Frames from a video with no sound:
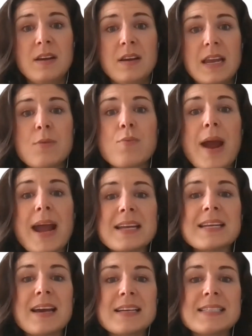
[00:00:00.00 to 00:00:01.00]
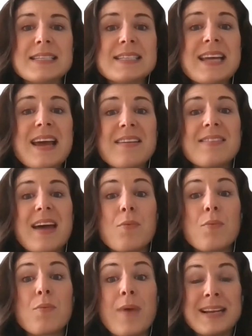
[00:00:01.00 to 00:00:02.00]
It recognizes that
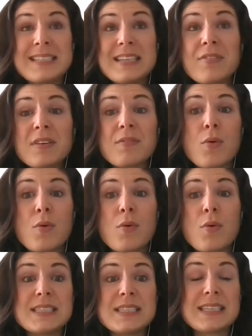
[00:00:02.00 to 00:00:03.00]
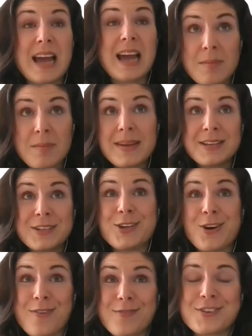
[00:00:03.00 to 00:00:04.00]
when different voices come into
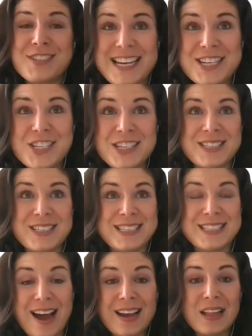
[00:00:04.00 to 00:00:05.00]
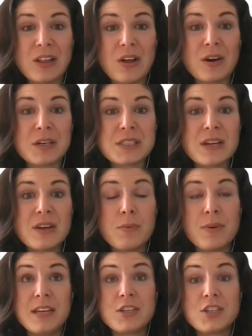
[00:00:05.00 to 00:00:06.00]
conversations and dialogues
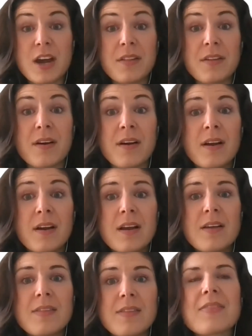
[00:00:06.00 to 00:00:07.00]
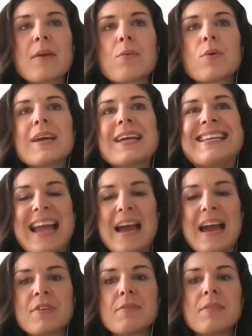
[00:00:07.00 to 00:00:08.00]
with each other, that there will
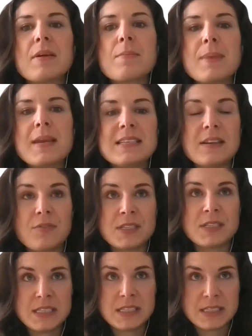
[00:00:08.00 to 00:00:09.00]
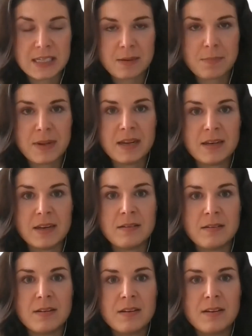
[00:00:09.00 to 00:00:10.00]
inevitably be differences in
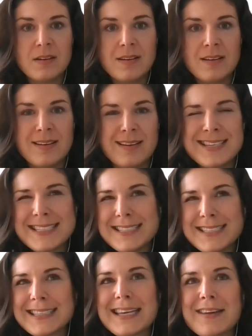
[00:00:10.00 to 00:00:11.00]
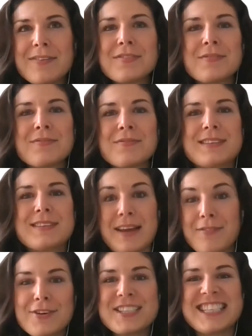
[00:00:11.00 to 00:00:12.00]
opinion. And this is the gift of
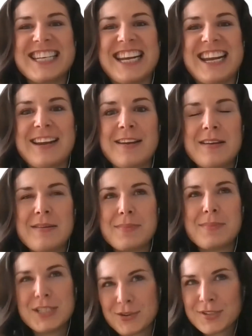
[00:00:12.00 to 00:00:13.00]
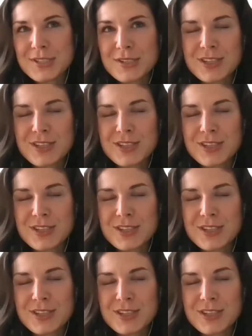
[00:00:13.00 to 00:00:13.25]
diversity, but it's also the